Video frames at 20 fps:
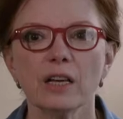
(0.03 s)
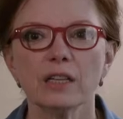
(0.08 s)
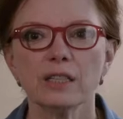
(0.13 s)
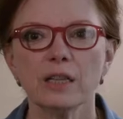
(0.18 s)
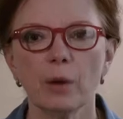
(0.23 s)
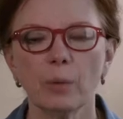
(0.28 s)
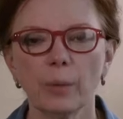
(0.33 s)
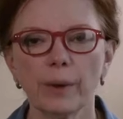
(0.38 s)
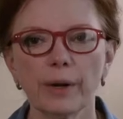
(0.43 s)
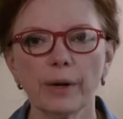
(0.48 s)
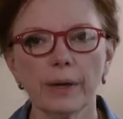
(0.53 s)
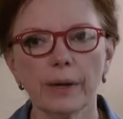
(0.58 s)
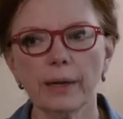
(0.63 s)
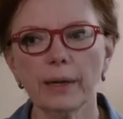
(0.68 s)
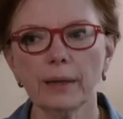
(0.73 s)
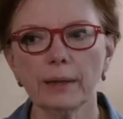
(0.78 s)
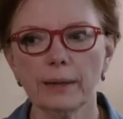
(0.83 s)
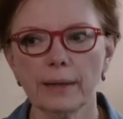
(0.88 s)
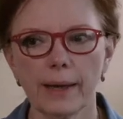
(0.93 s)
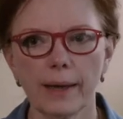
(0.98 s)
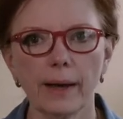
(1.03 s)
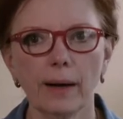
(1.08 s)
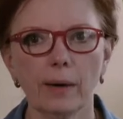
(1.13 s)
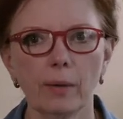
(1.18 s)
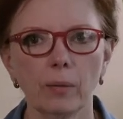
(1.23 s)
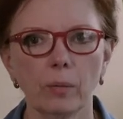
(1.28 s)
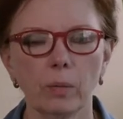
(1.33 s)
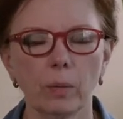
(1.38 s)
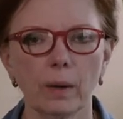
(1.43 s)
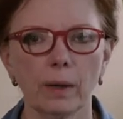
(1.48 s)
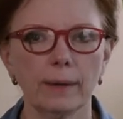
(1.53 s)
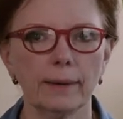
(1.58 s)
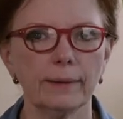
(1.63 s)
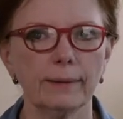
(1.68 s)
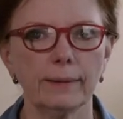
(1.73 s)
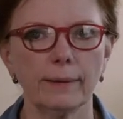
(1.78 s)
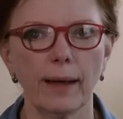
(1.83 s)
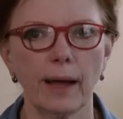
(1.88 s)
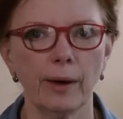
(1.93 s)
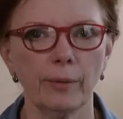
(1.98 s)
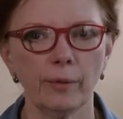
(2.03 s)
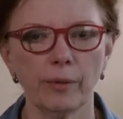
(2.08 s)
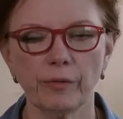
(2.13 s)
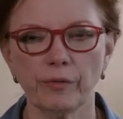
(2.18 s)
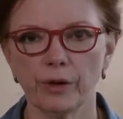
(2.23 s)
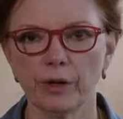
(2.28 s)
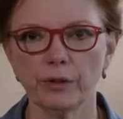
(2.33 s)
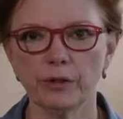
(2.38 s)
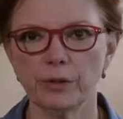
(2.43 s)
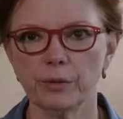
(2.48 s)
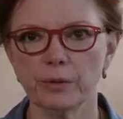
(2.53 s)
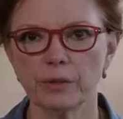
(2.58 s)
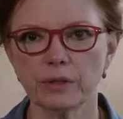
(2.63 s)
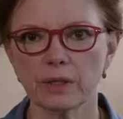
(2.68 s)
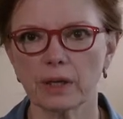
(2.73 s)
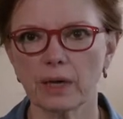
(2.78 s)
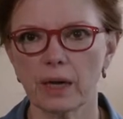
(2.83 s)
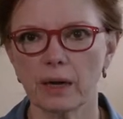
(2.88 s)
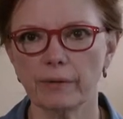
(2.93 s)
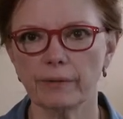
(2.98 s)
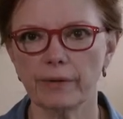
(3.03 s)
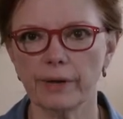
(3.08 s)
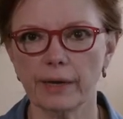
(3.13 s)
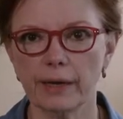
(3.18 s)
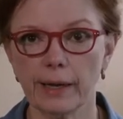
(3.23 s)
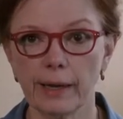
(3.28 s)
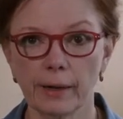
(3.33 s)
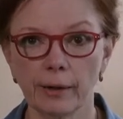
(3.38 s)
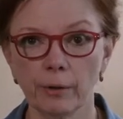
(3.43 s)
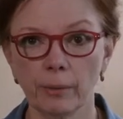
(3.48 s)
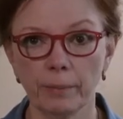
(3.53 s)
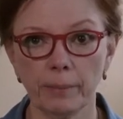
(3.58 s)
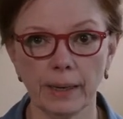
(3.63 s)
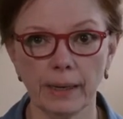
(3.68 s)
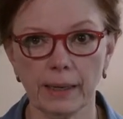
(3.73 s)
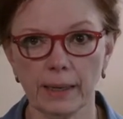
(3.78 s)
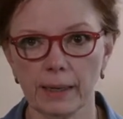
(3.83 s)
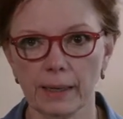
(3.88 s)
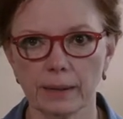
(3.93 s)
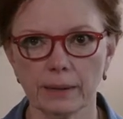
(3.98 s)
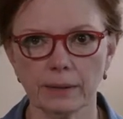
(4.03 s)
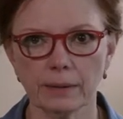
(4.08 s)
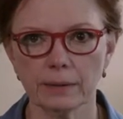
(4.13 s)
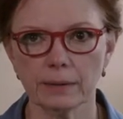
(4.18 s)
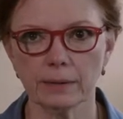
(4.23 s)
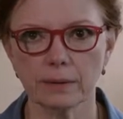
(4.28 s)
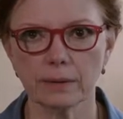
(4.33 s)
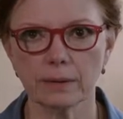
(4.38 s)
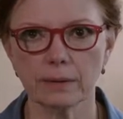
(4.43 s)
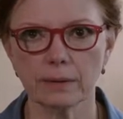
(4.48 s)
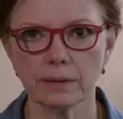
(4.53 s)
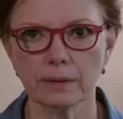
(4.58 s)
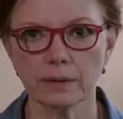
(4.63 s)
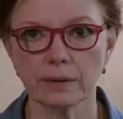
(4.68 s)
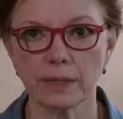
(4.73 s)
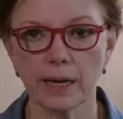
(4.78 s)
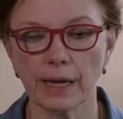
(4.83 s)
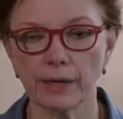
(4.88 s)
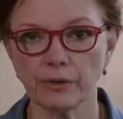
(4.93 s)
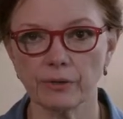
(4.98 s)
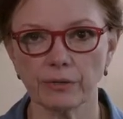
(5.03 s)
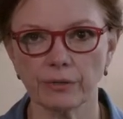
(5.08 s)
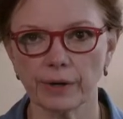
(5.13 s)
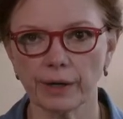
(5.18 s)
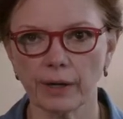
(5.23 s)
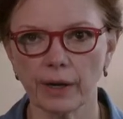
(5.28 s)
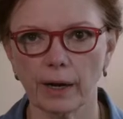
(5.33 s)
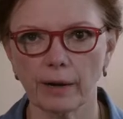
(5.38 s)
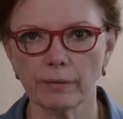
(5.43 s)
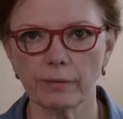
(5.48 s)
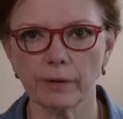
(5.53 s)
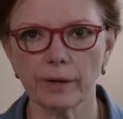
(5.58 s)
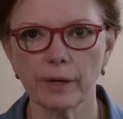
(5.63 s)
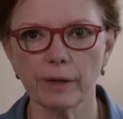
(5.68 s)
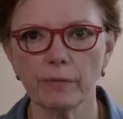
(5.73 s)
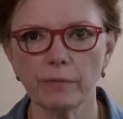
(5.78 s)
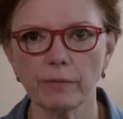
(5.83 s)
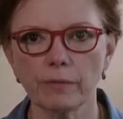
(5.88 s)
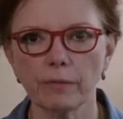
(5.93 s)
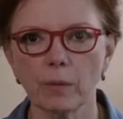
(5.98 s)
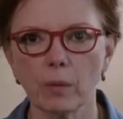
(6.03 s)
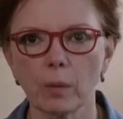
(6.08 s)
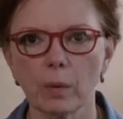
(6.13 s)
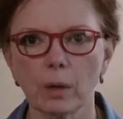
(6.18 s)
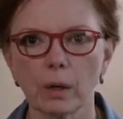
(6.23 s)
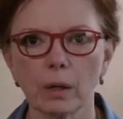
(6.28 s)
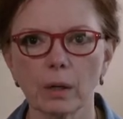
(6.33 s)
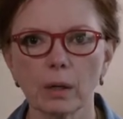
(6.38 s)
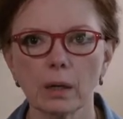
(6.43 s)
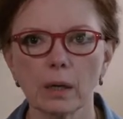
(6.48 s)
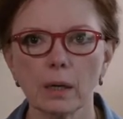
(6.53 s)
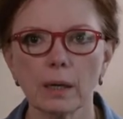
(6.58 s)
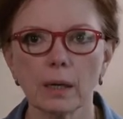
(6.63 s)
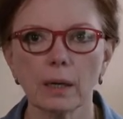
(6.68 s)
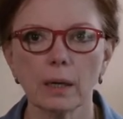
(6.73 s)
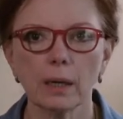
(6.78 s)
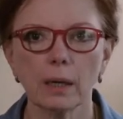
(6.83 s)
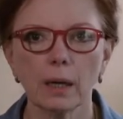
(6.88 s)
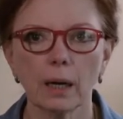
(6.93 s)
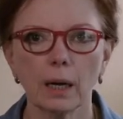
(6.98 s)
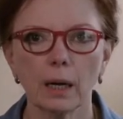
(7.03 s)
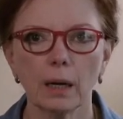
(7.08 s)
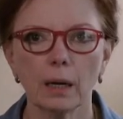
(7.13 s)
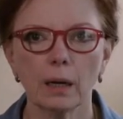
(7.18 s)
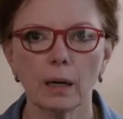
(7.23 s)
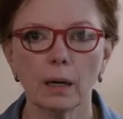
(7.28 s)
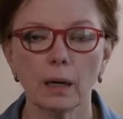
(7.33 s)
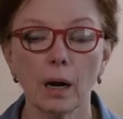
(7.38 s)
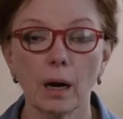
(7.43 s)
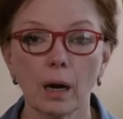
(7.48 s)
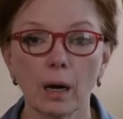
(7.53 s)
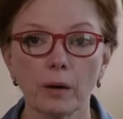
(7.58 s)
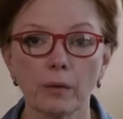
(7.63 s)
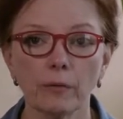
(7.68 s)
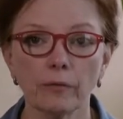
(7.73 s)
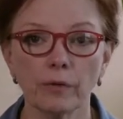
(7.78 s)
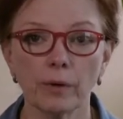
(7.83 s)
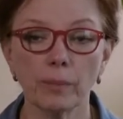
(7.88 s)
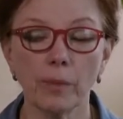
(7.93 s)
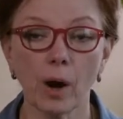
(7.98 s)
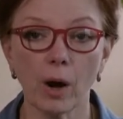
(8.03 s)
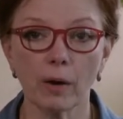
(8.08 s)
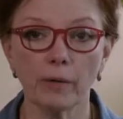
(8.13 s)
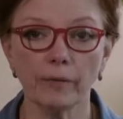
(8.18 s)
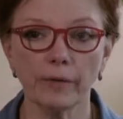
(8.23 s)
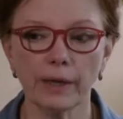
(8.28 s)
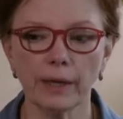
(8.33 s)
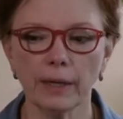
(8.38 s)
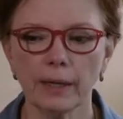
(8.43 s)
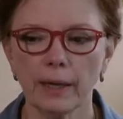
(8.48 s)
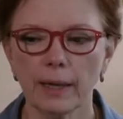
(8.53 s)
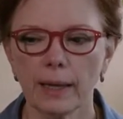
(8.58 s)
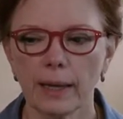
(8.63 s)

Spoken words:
So we're in now what I refer to as a kind of intermediate stage of recovery for from Harvey.